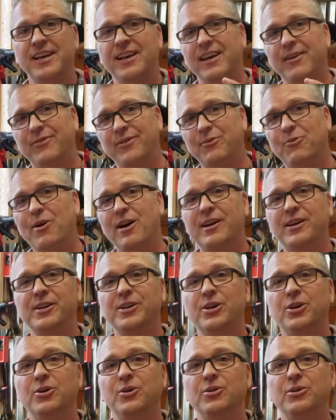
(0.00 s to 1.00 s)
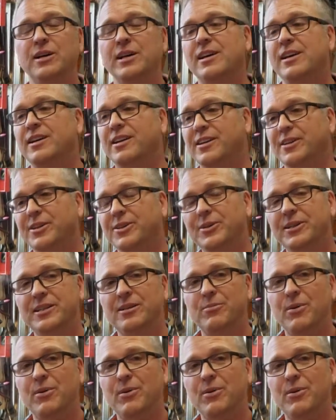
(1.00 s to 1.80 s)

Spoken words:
If you want to go canoeing the